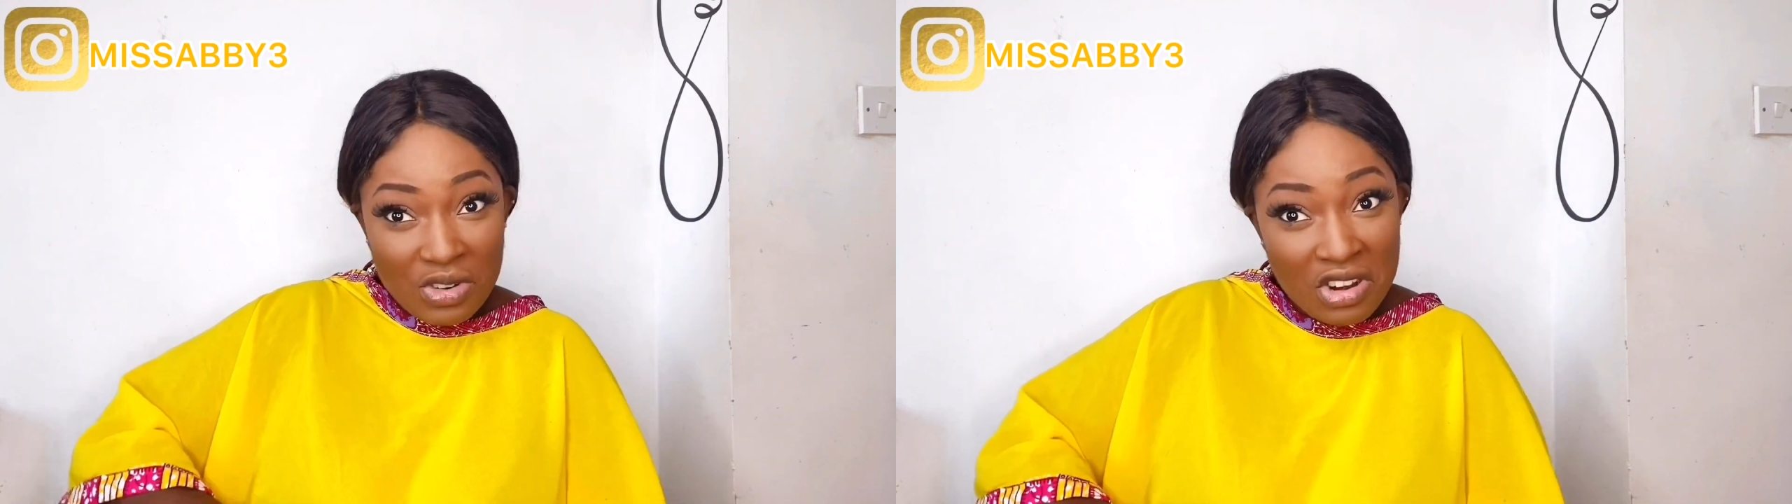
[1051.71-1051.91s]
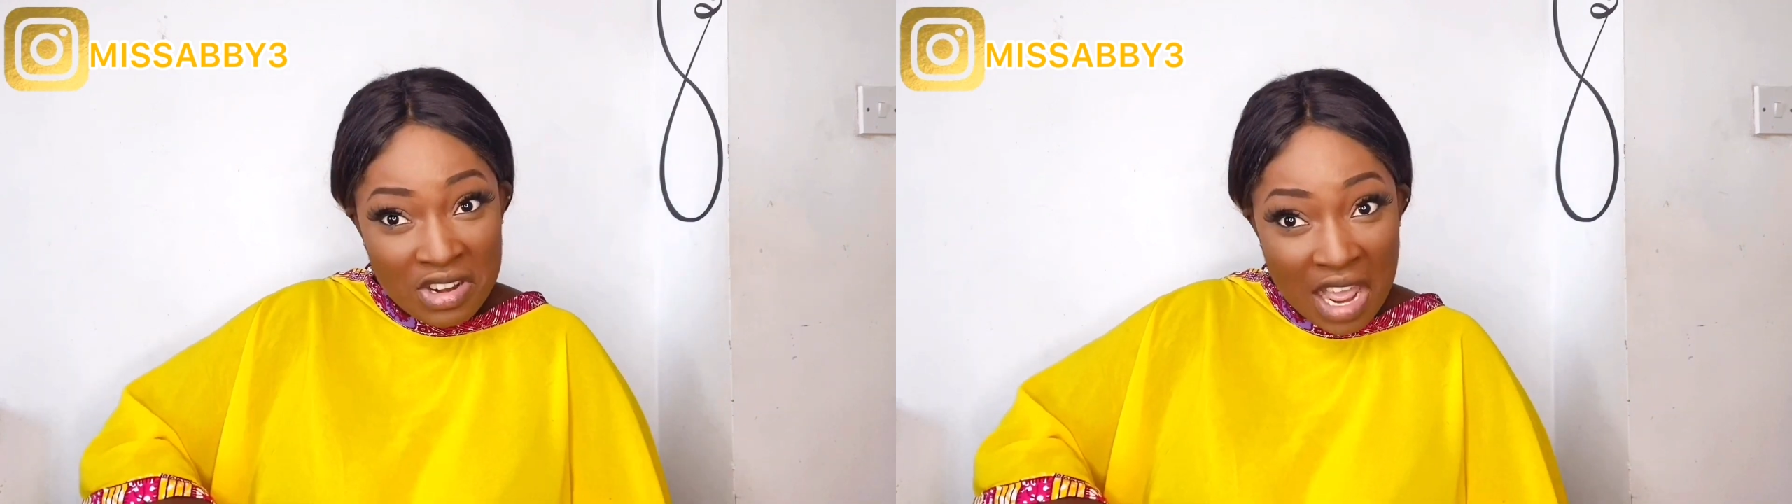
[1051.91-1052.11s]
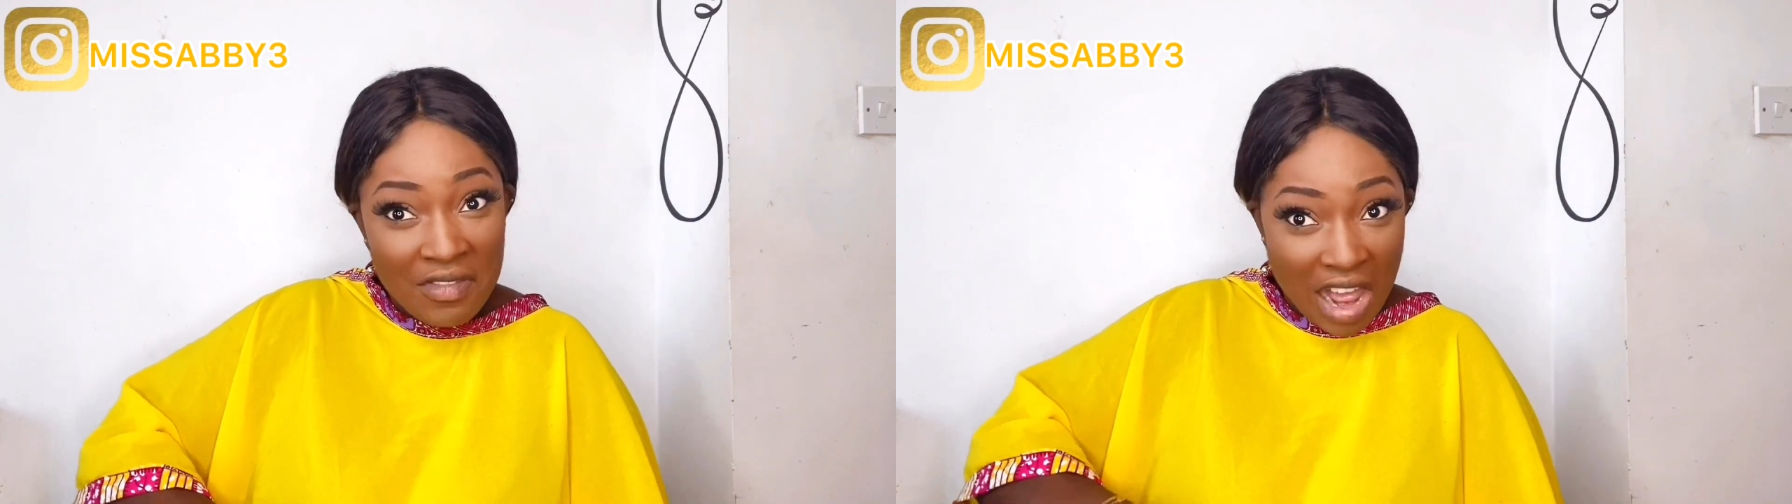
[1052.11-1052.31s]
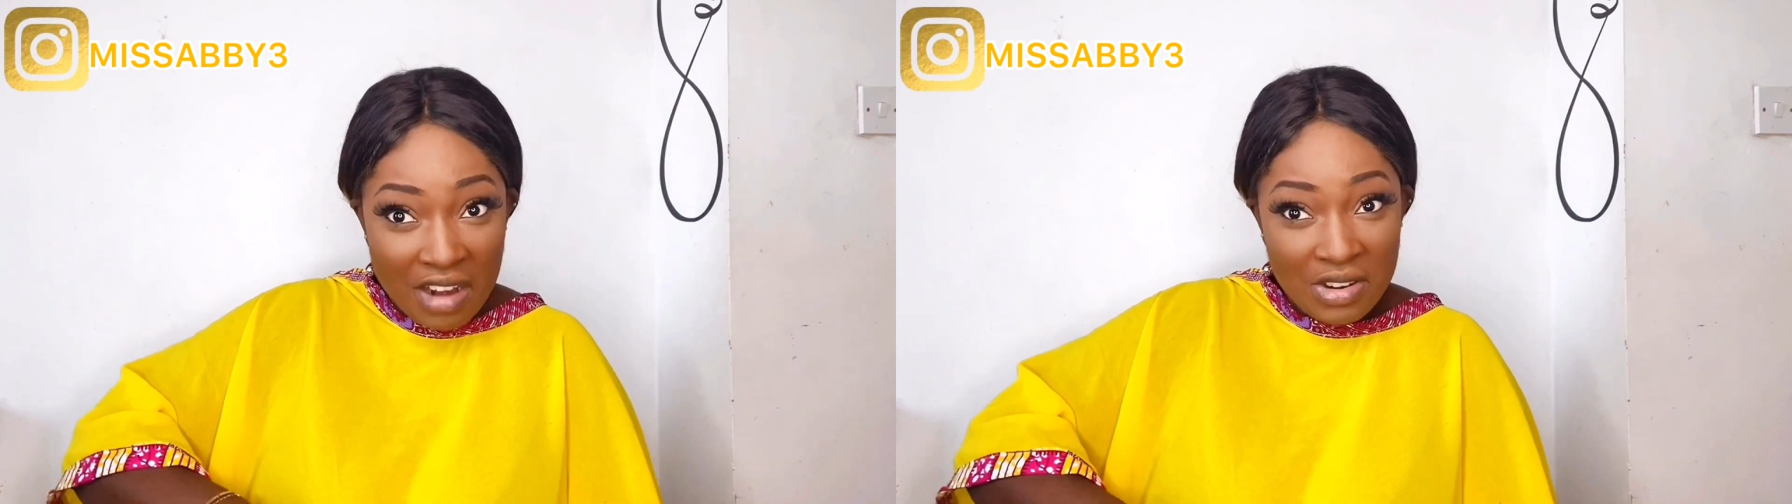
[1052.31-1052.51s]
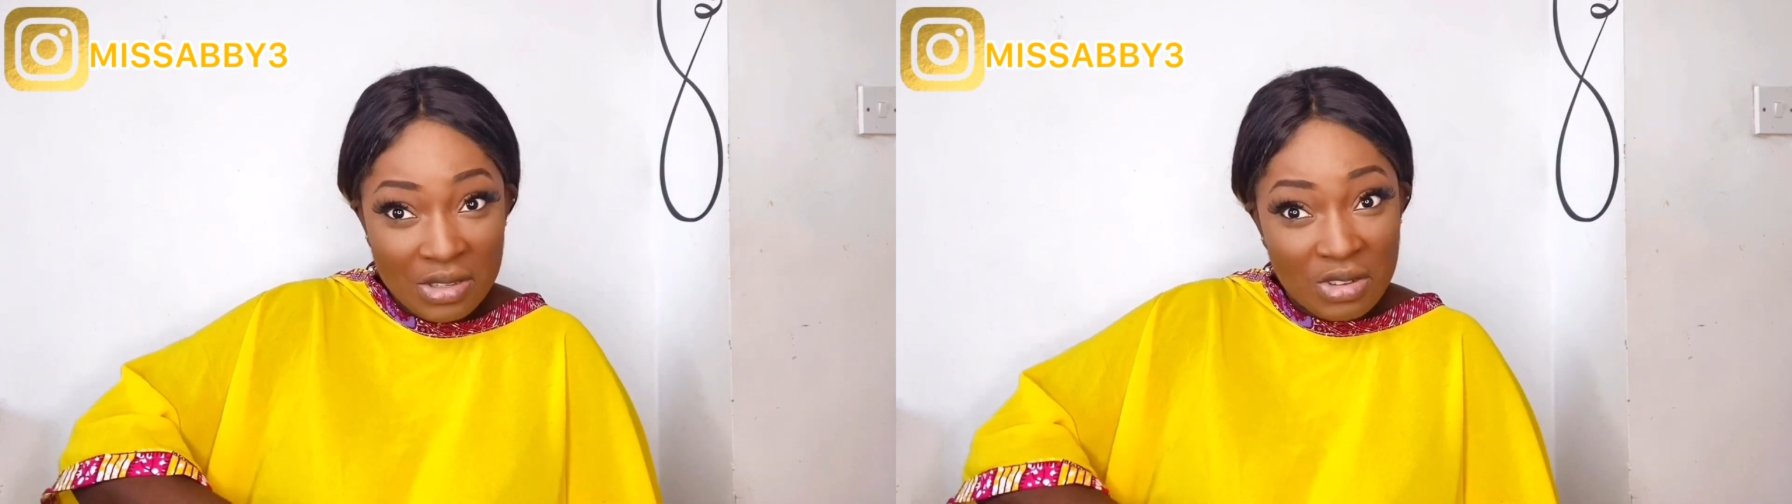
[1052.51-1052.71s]

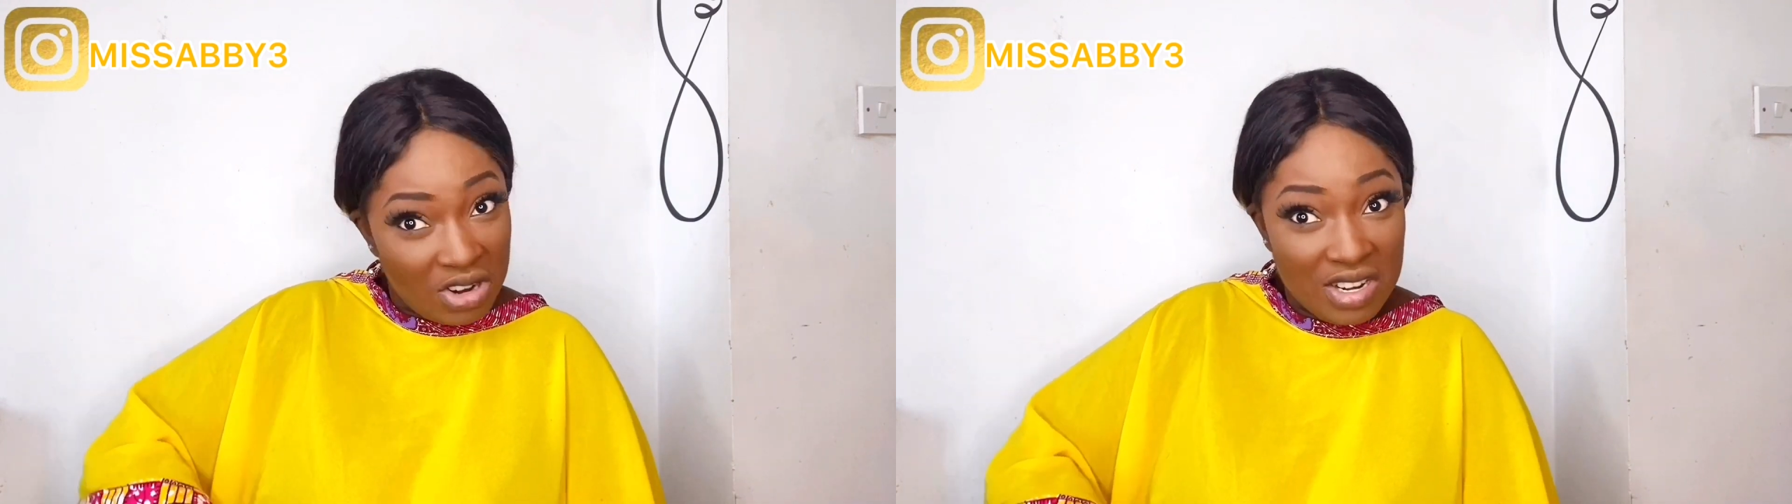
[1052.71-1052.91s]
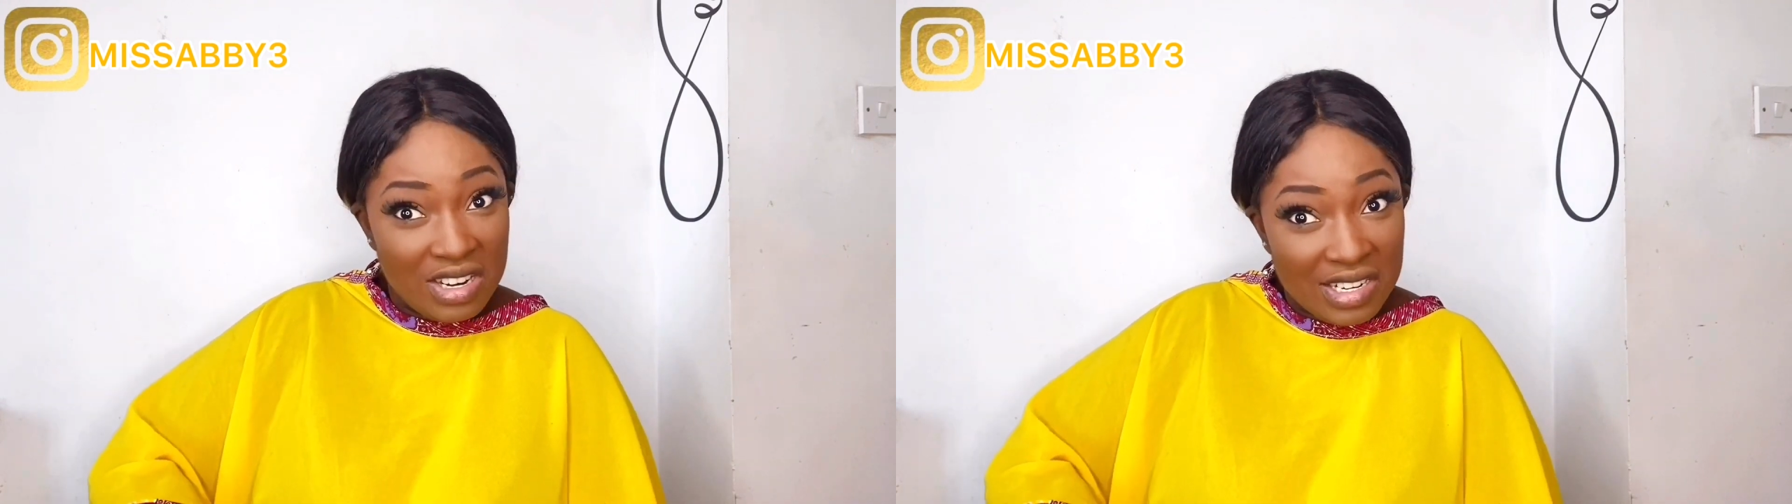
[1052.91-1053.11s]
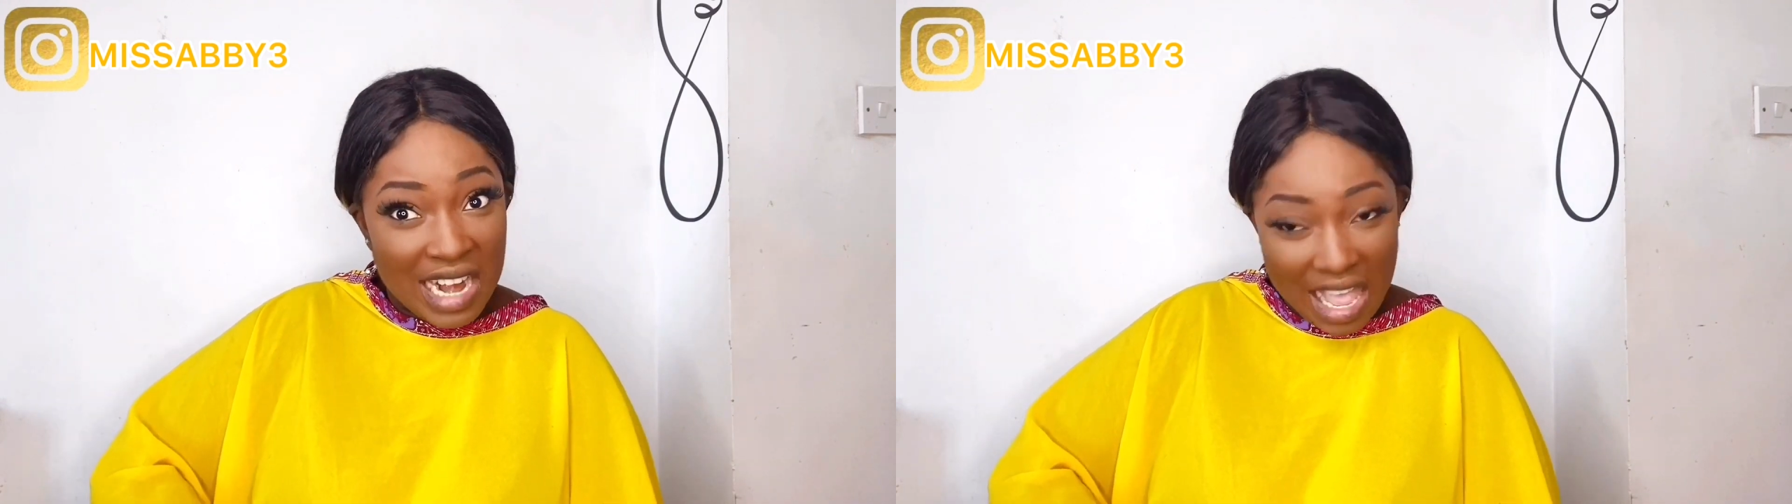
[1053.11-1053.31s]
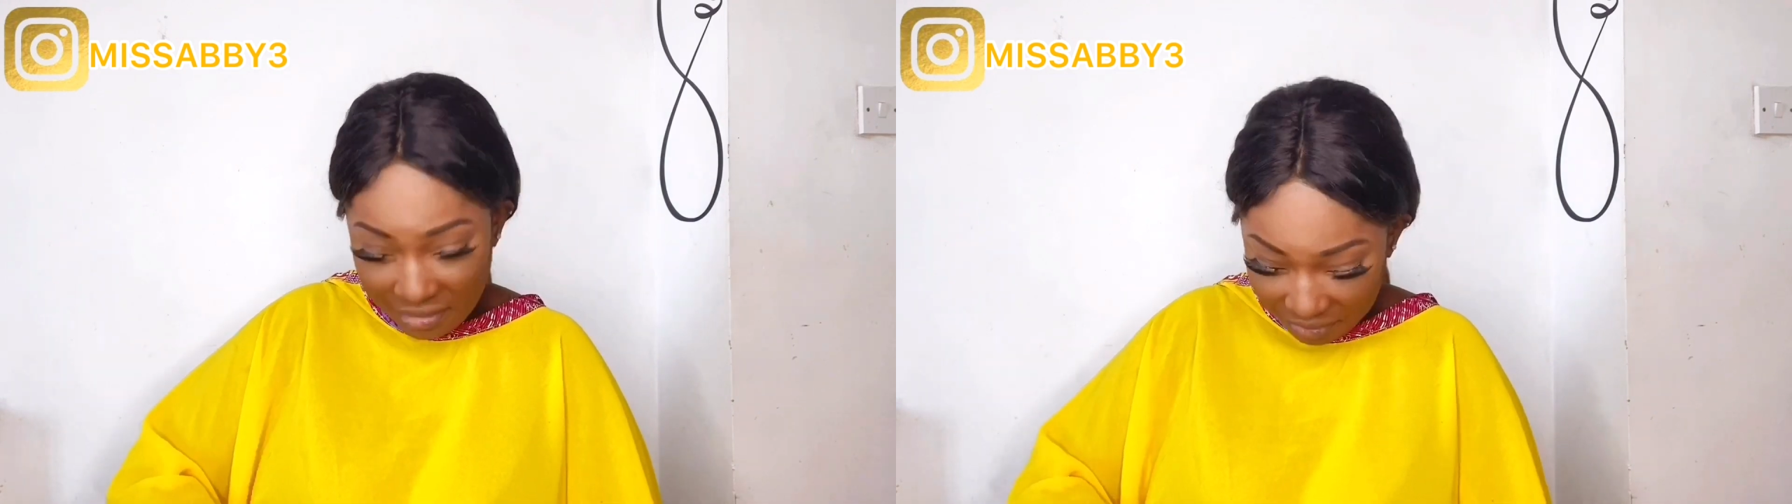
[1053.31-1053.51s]
coronavirus, corona.